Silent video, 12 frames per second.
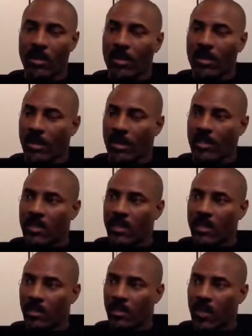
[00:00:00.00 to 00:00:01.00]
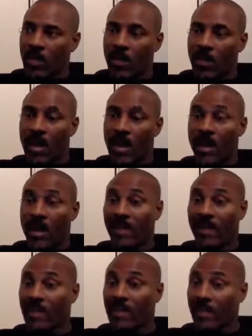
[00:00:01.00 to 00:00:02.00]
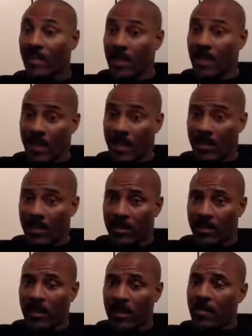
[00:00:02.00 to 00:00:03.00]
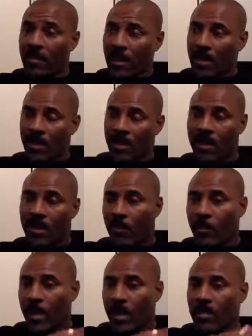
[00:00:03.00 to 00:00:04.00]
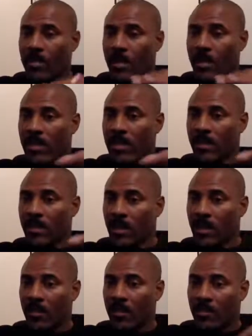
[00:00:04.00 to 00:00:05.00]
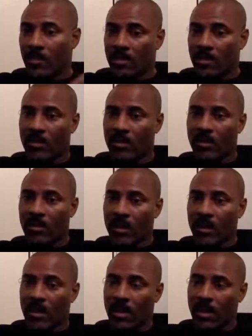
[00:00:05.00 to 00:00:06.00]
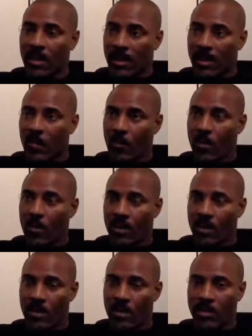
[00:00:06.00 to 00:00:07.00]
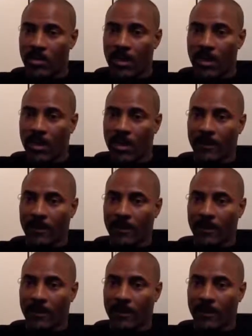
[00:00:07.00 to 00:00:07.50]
they still have a high glycemic index, meaning that they raise insulin levels once they enter your body.